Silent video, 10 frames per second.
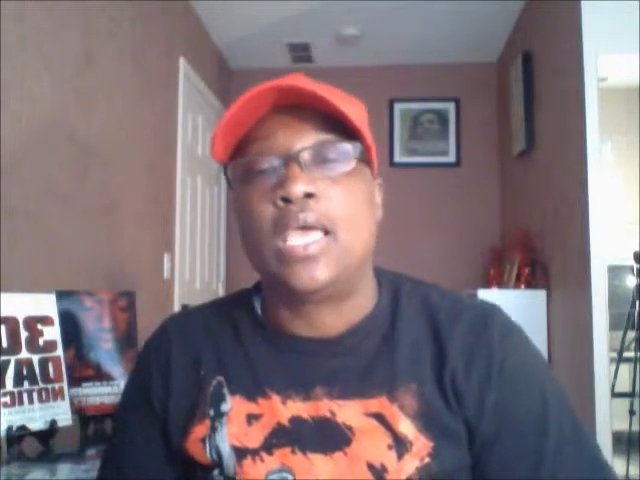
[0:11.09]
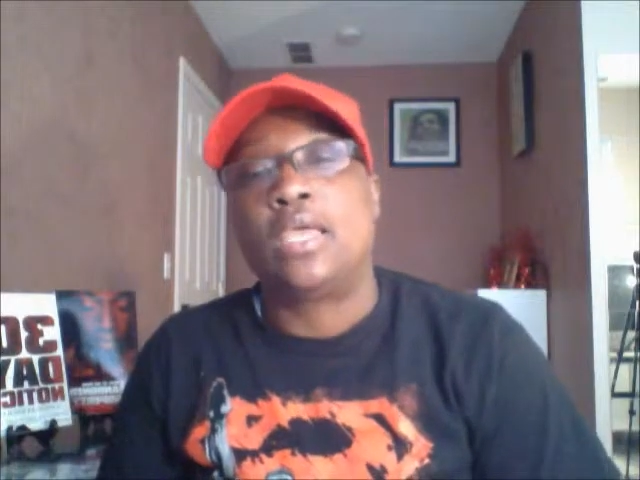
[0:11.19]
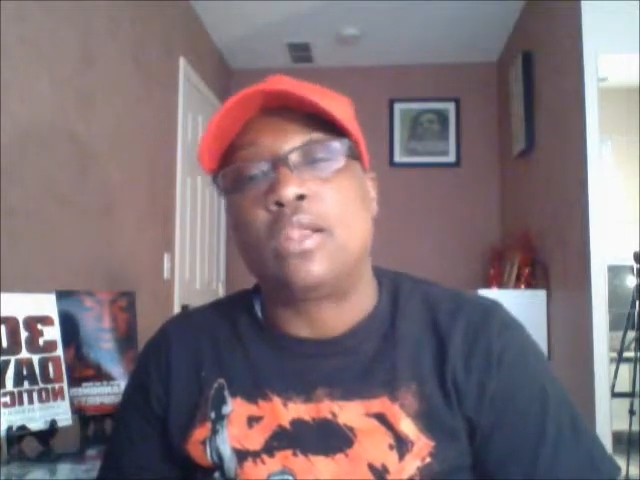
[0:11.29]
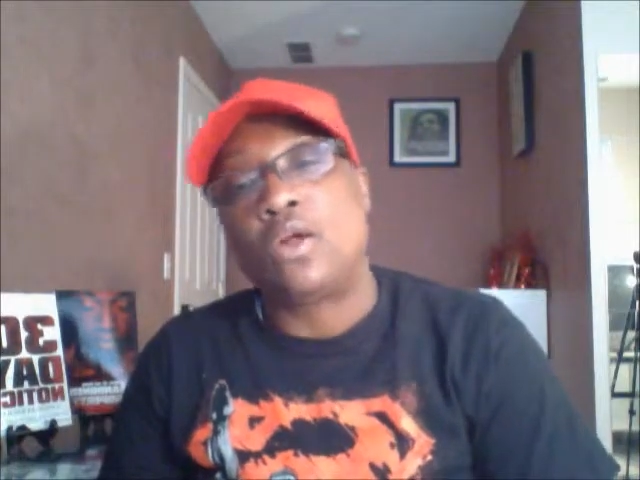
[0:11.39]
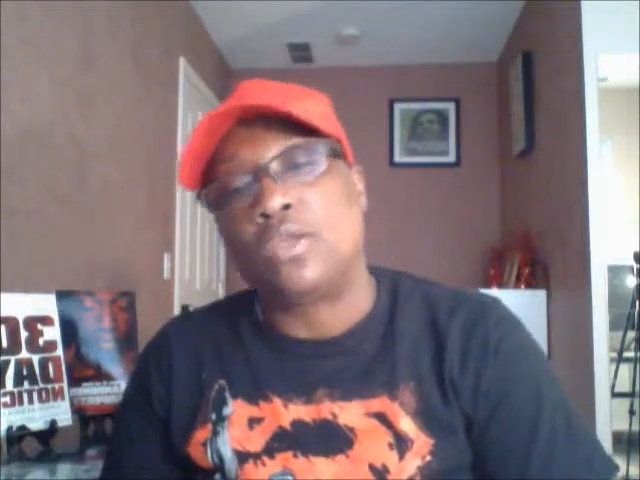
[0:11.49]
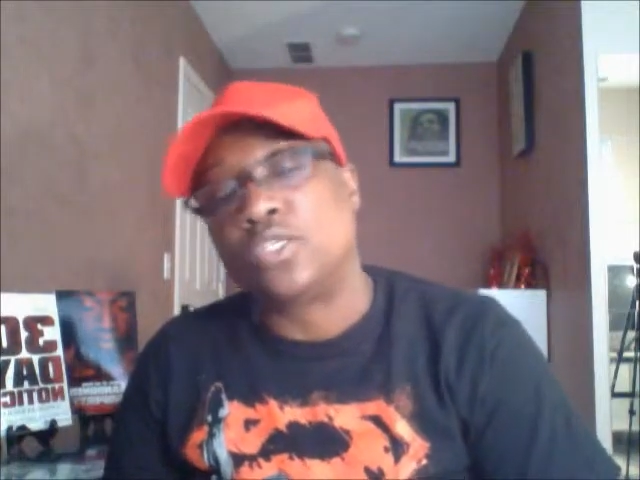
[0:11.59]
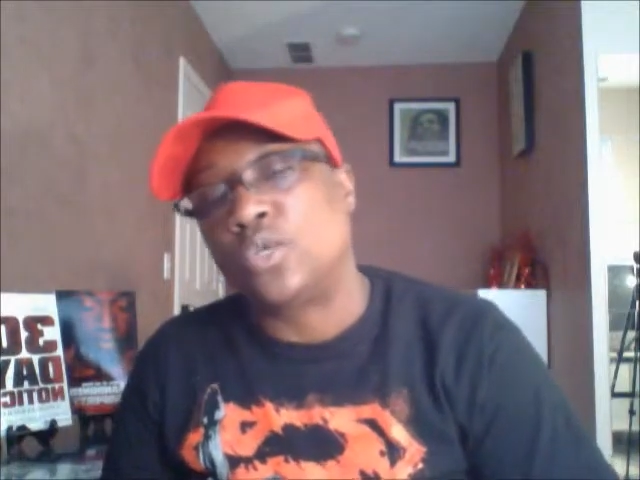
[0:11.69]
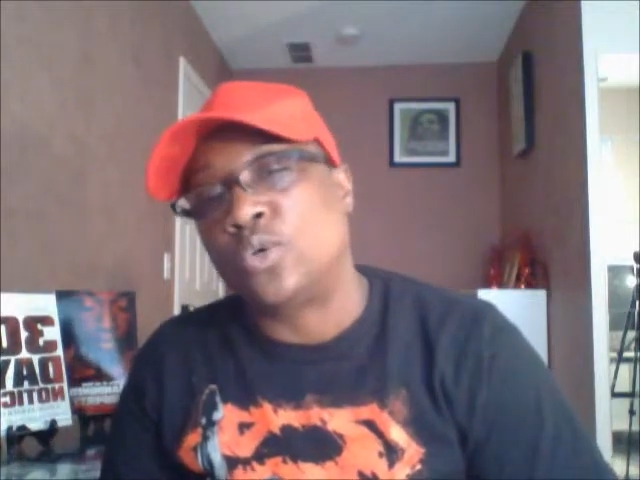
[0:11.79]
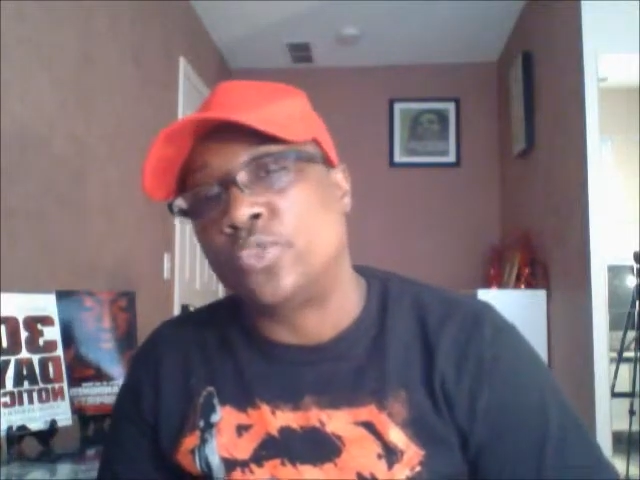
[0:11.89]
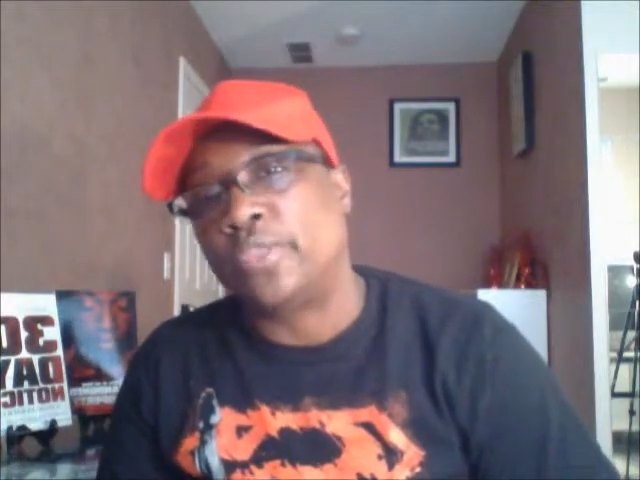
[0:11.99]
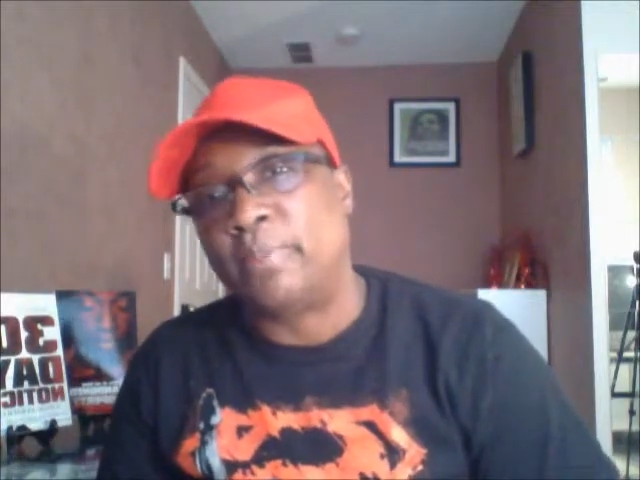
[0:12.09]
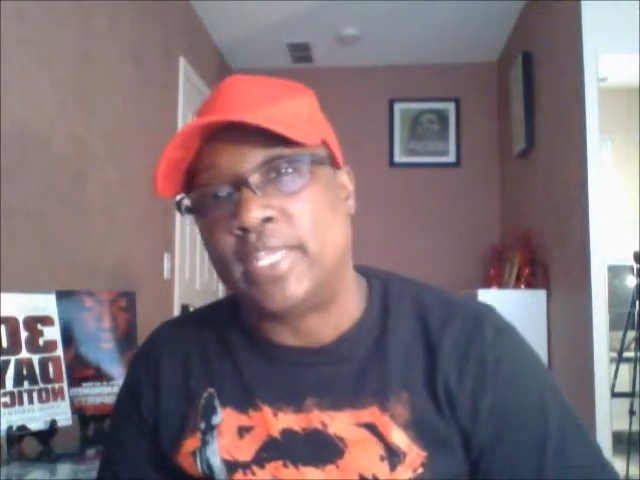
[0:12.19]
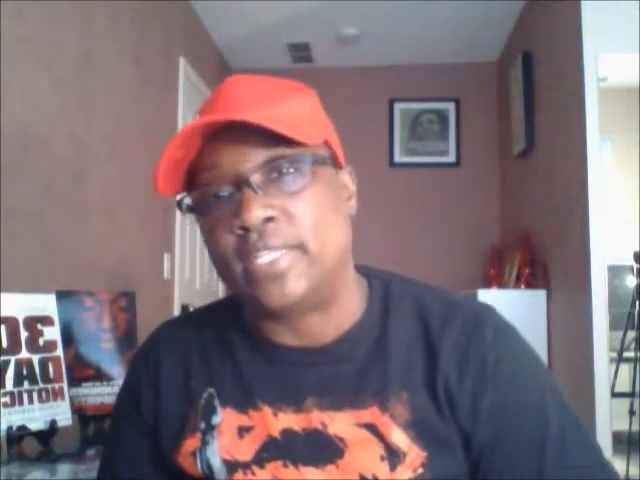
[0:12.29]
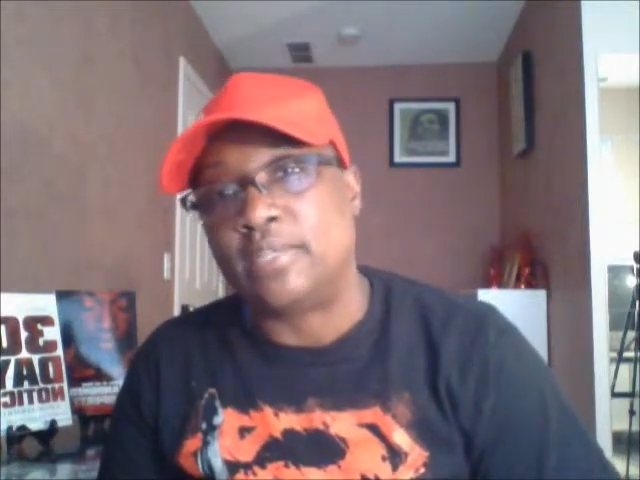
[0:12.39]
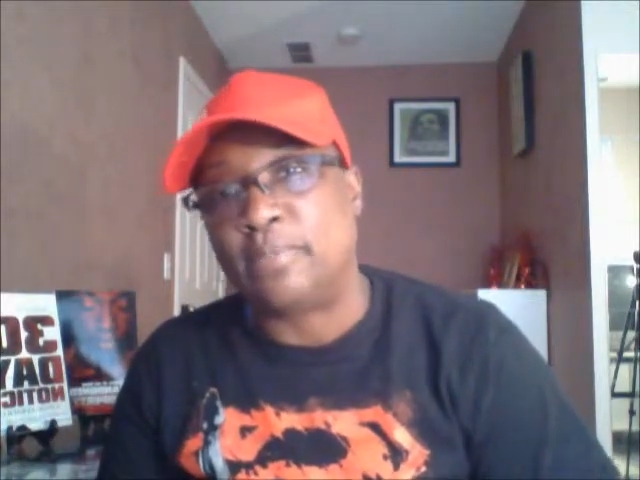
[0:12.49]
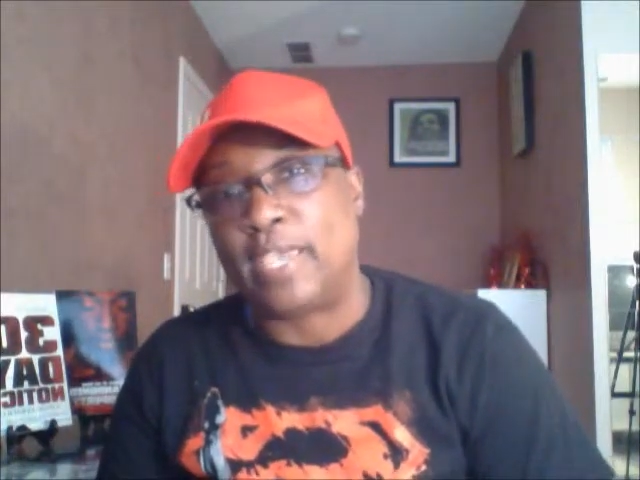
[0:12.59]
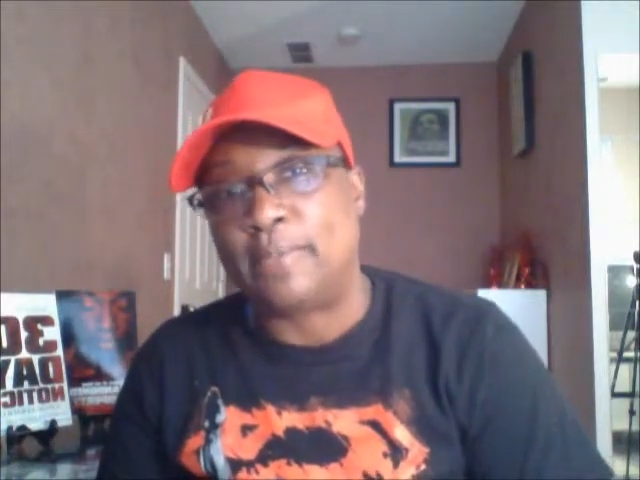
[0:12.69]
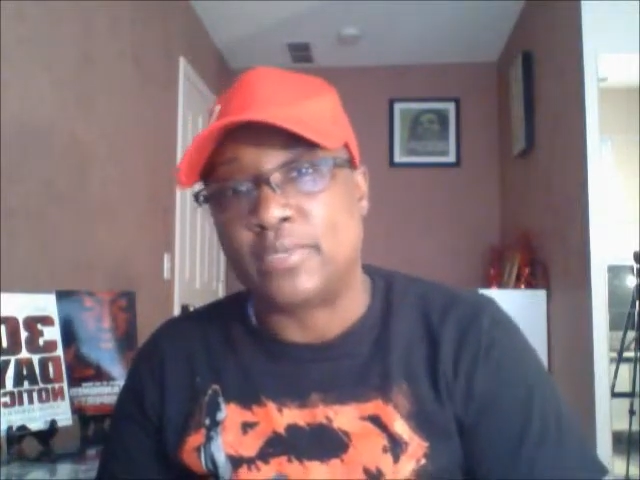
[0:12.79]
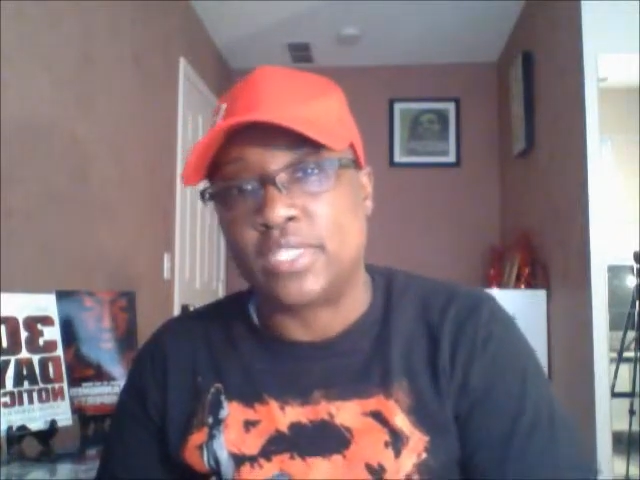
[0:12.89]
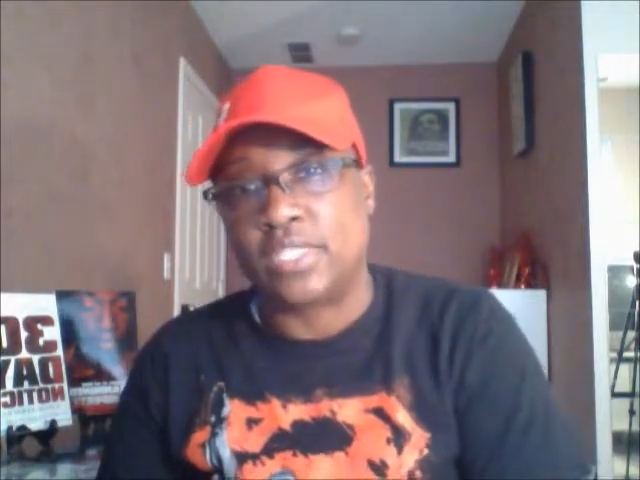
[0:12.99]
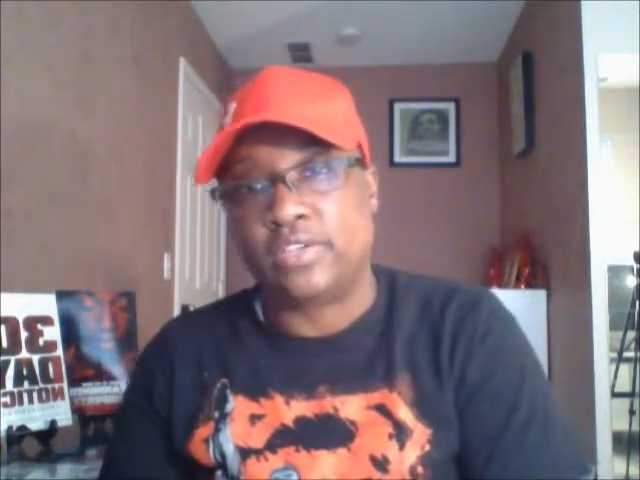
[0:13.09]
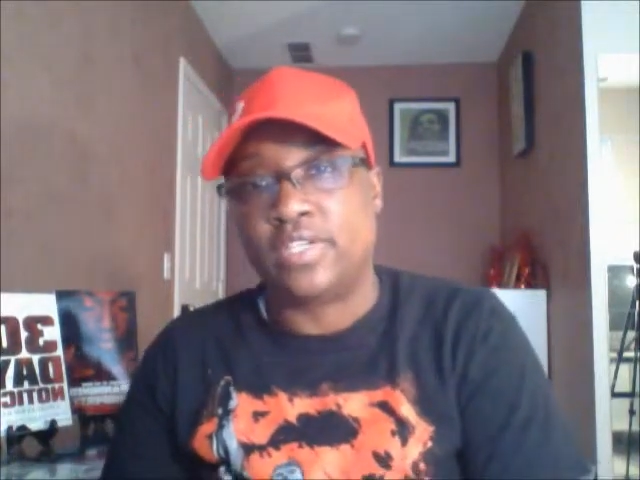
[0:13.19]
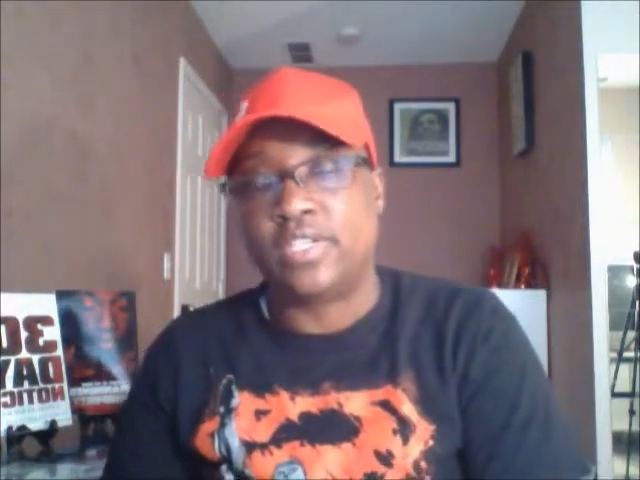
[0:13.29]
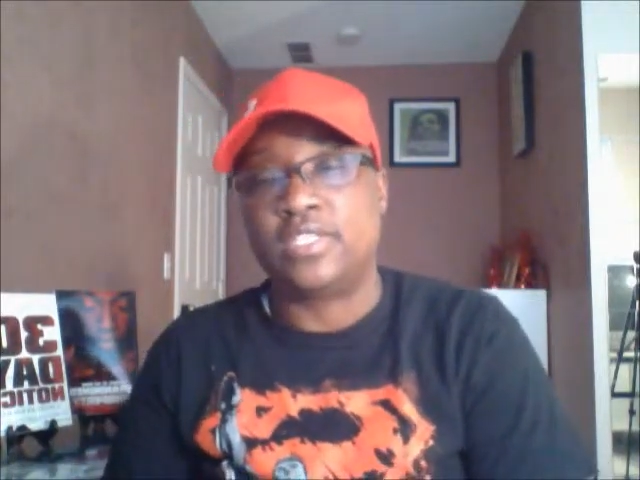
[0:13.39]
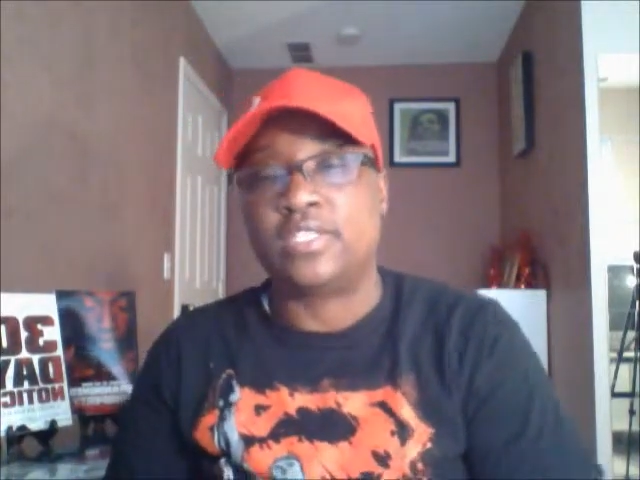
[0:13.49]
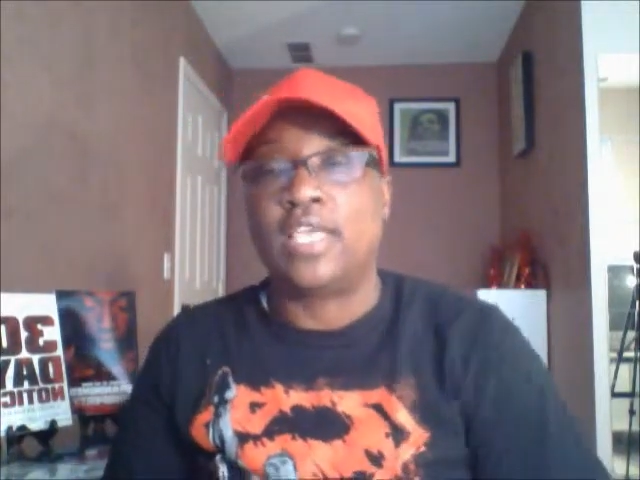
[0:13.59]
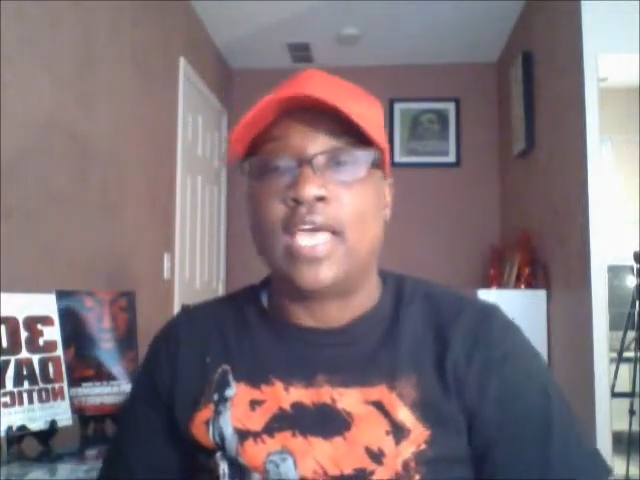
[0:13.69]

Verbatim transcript: and also the Pen to Paper series.